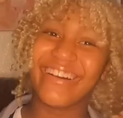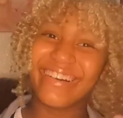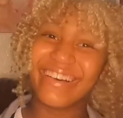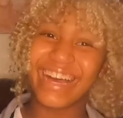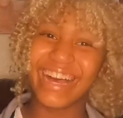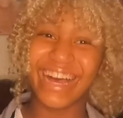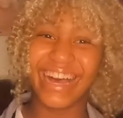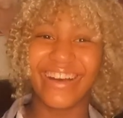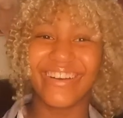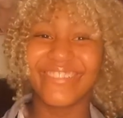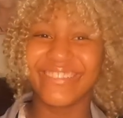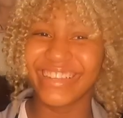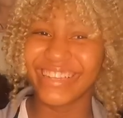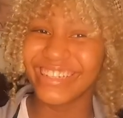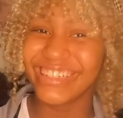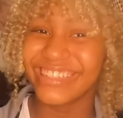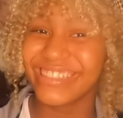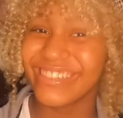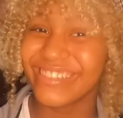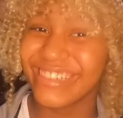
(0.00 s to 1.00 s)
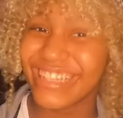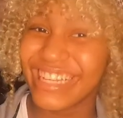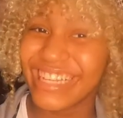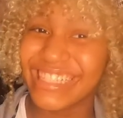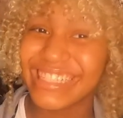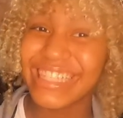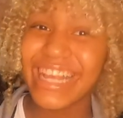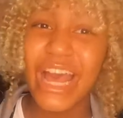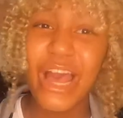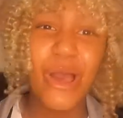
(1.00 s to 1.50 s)
know how i'm gonna do
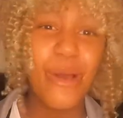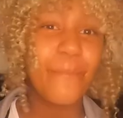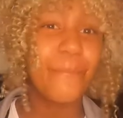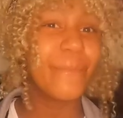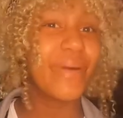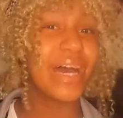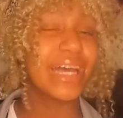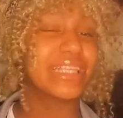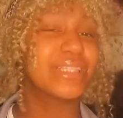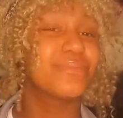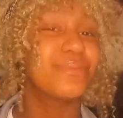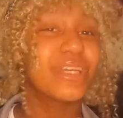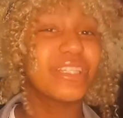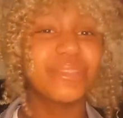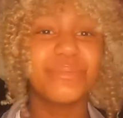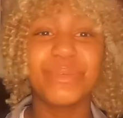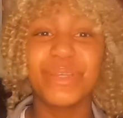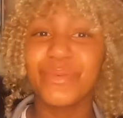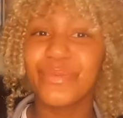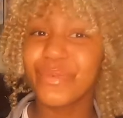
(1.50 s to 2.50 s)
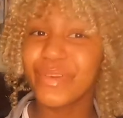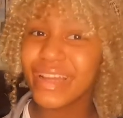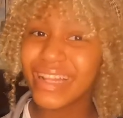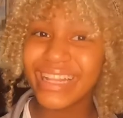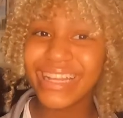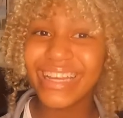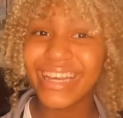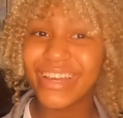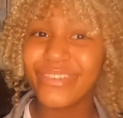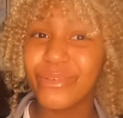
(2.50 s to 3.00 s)
this but it's supposed to be
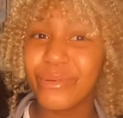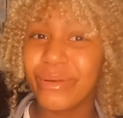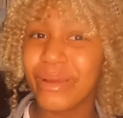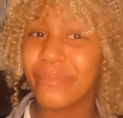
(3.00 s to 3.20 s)
really good for